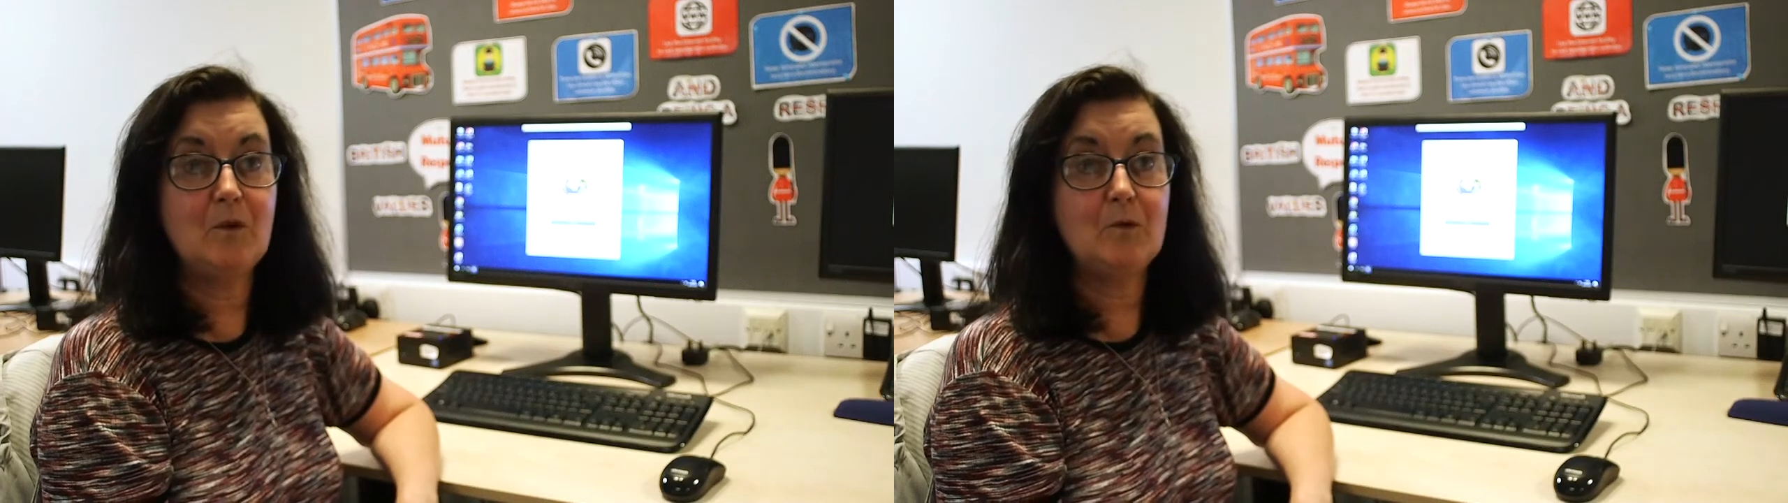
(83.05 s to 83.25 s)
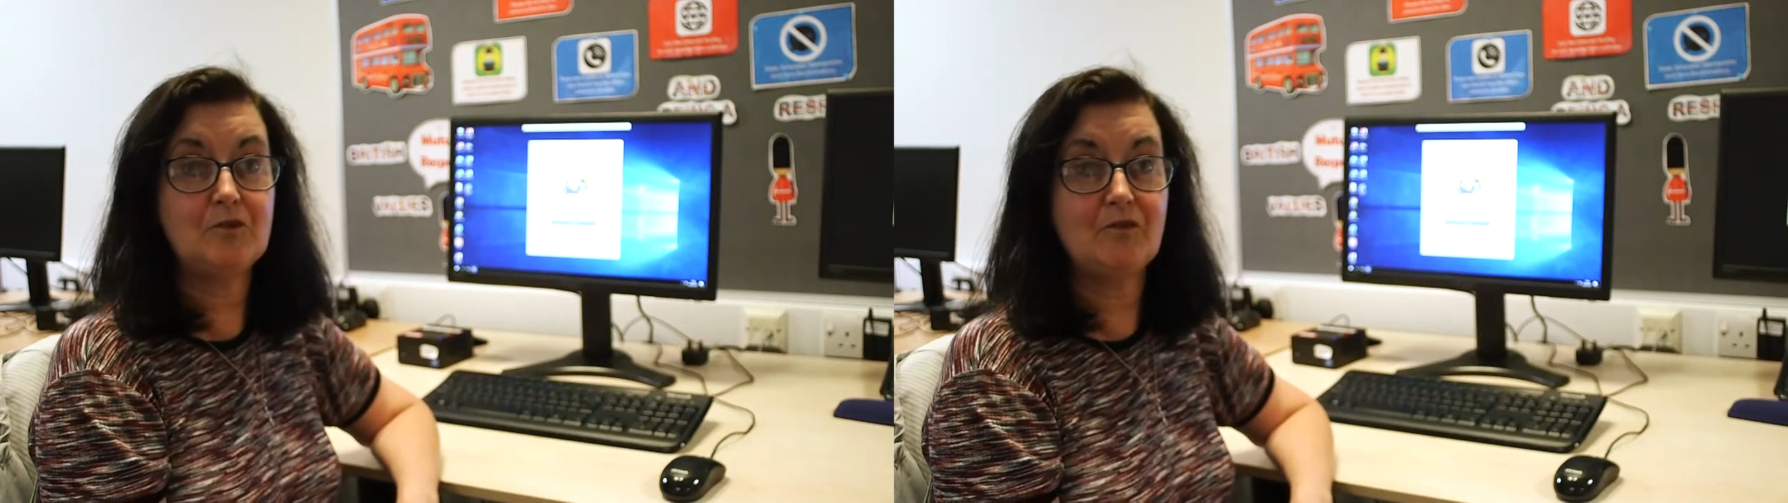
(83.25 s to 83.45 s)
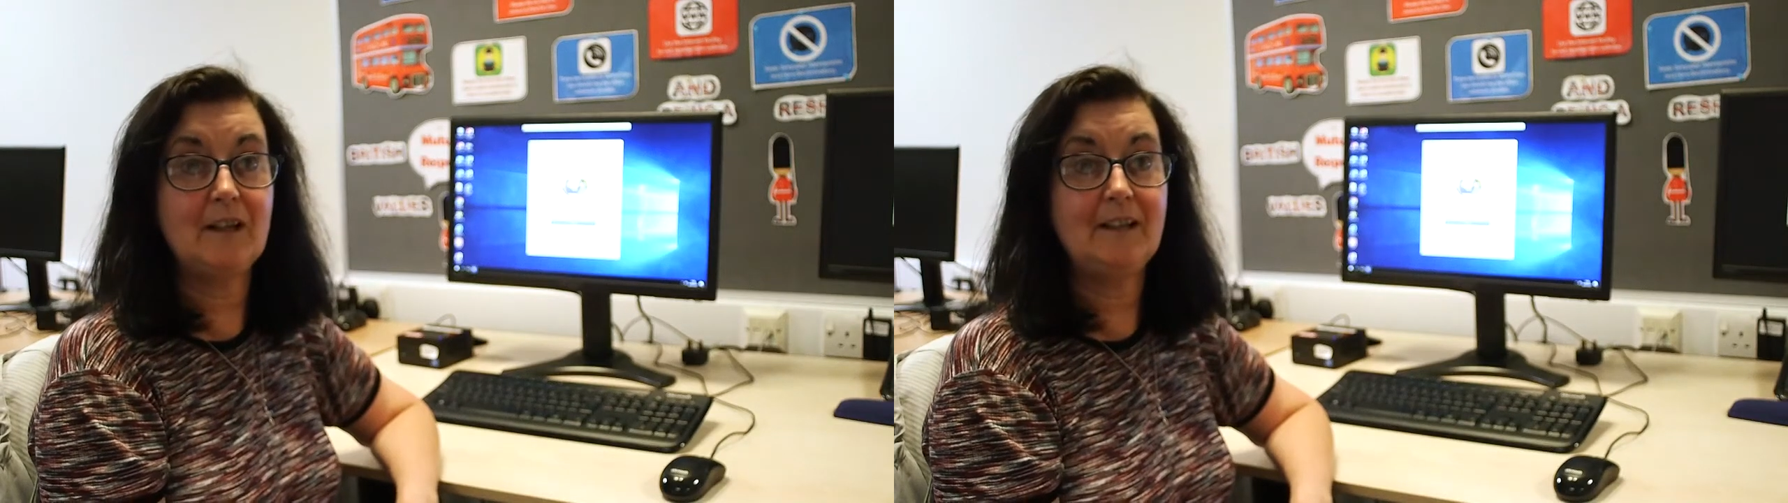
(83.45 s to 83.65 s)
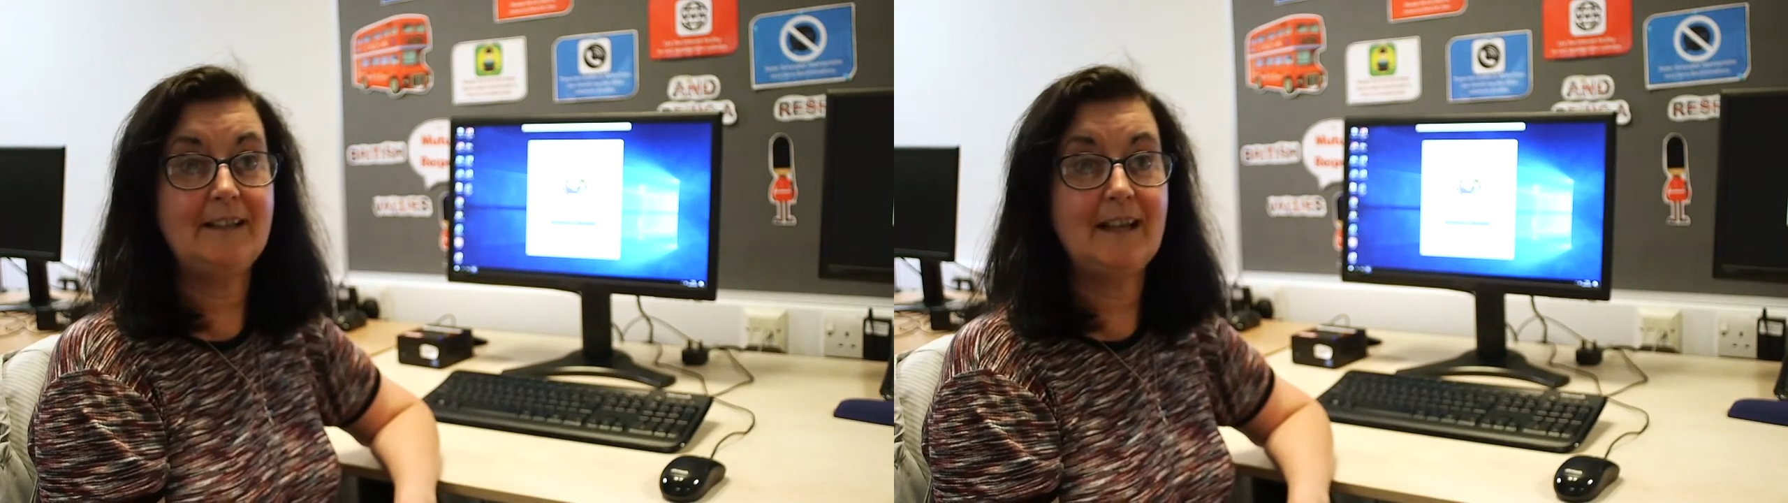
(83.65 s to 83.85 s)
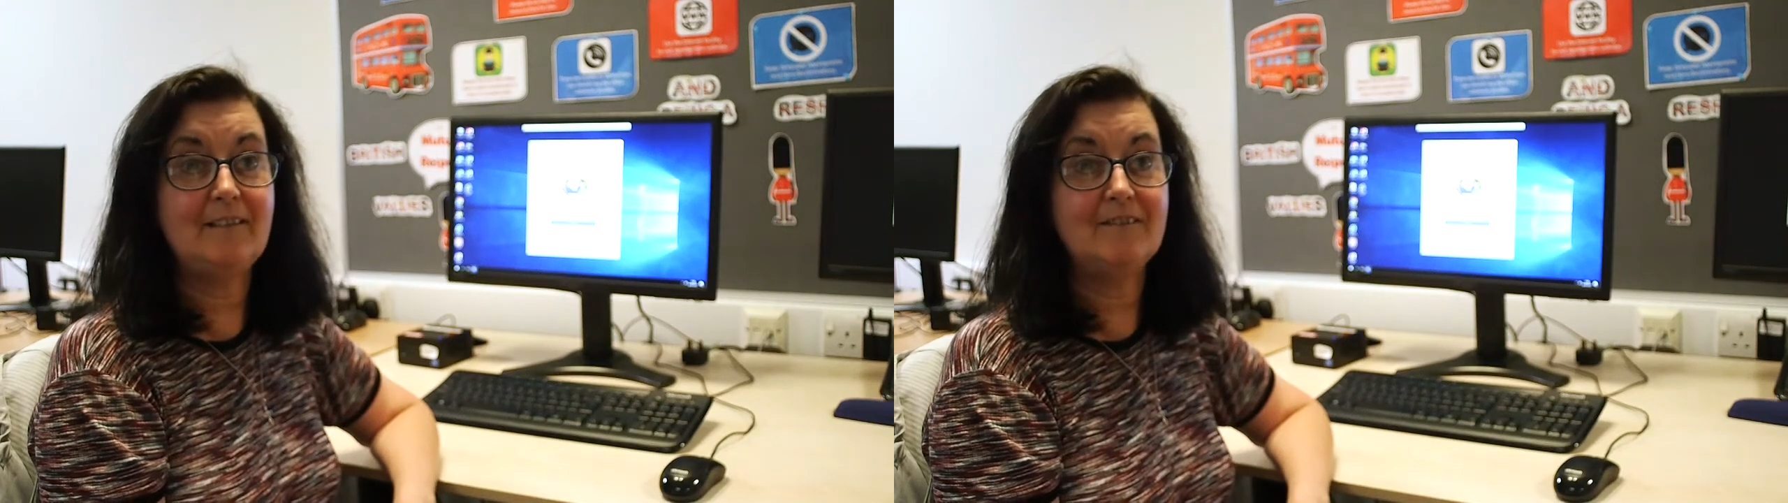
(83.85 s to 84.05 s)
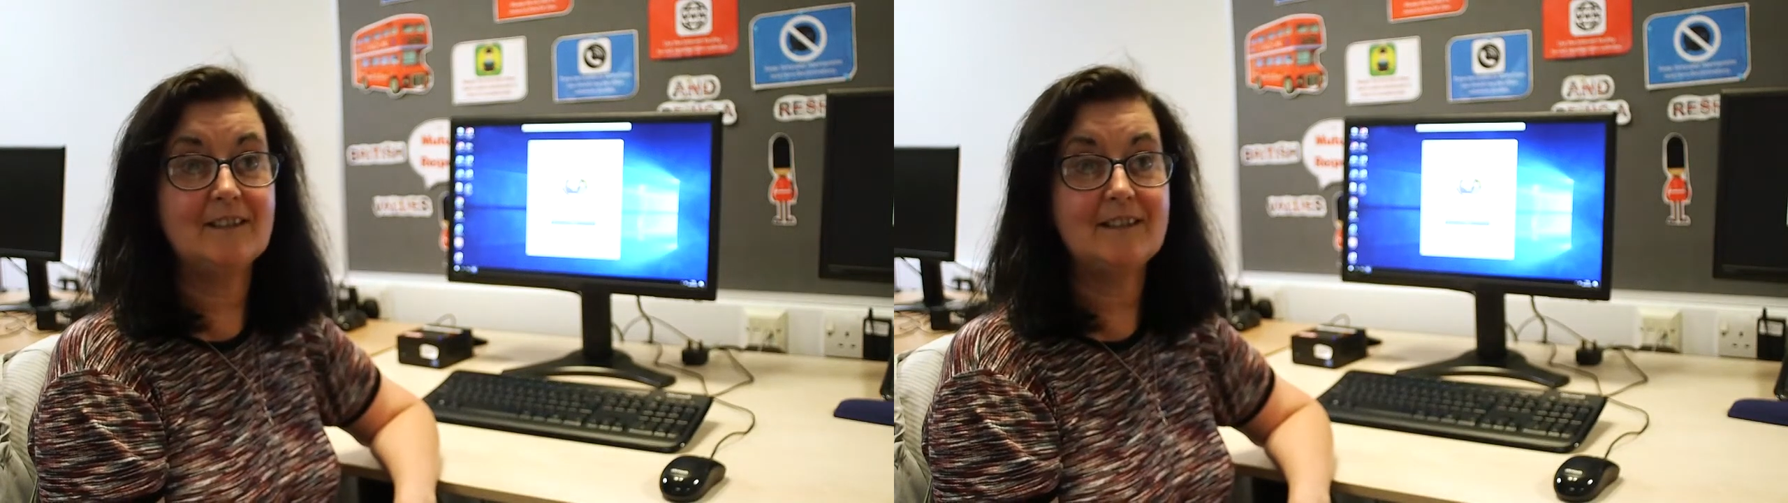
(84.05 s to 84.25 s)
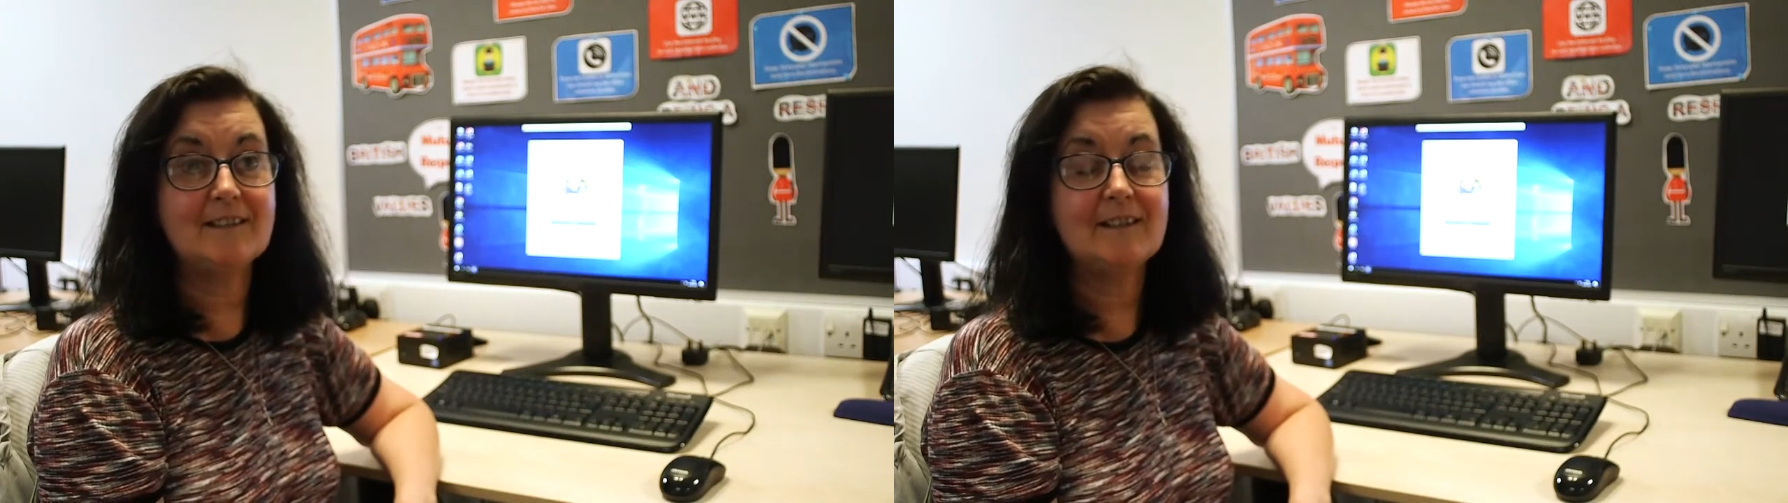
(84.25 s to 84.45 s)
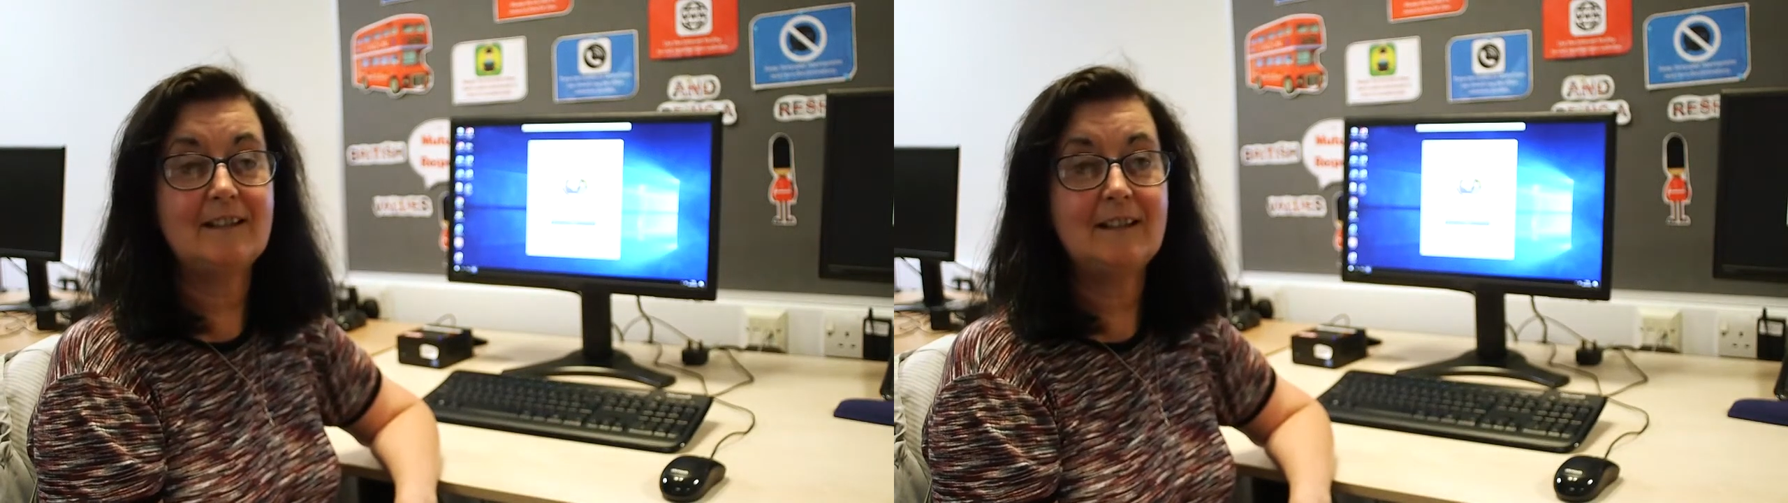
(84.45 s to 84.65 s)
I was really nervous